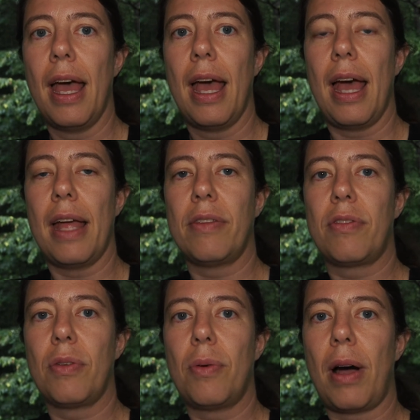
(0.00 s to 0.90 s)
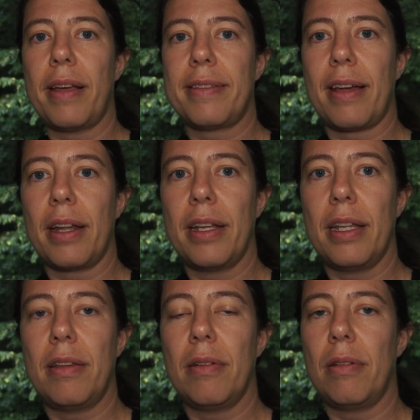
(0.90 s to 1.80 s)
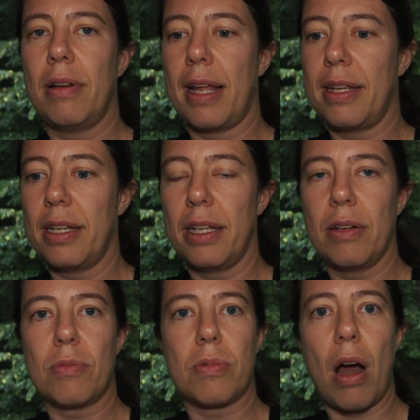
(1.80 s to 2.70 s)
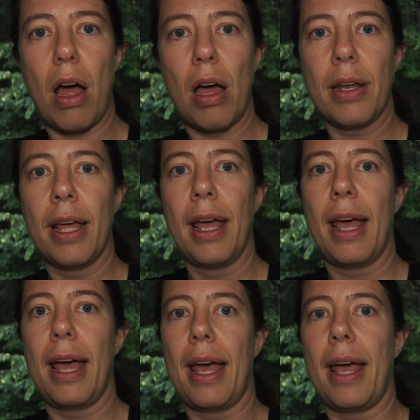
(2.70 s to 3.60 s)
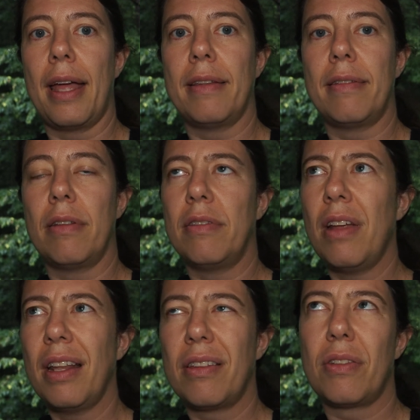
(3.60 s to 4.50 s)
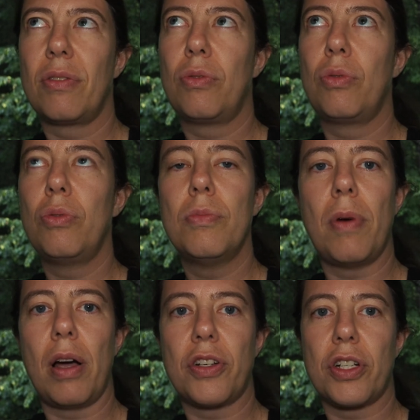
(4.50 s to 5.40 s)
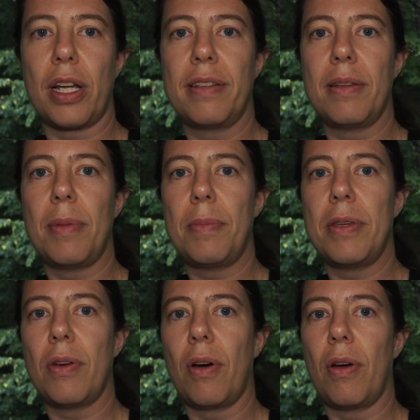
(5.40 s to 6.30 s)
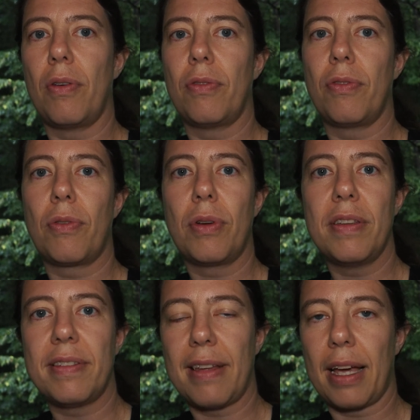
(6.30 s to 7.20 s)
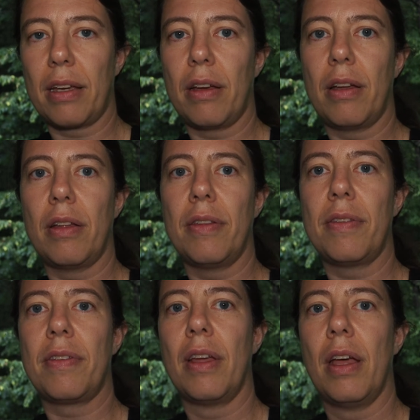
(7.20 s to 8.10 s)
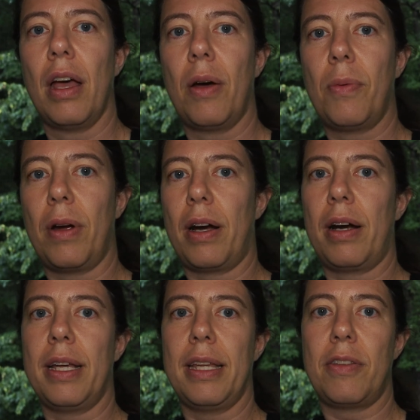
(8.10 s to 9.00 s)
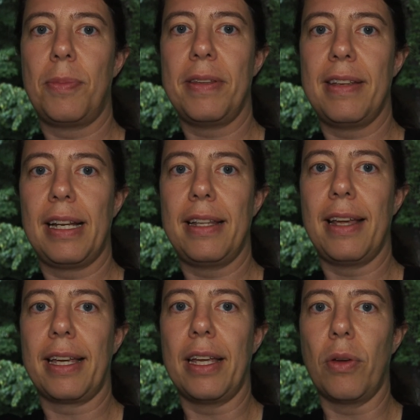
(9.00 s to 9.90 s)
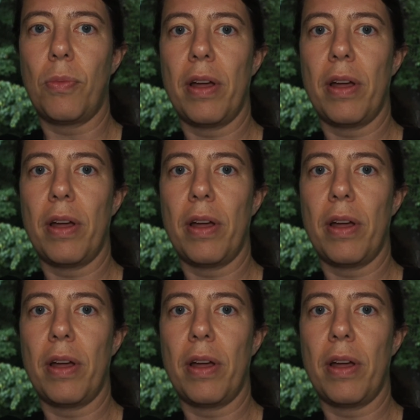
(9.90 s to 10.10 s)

And so I started letting it run, and not too much. I did maybe 3 seconds where it's basically taking a 1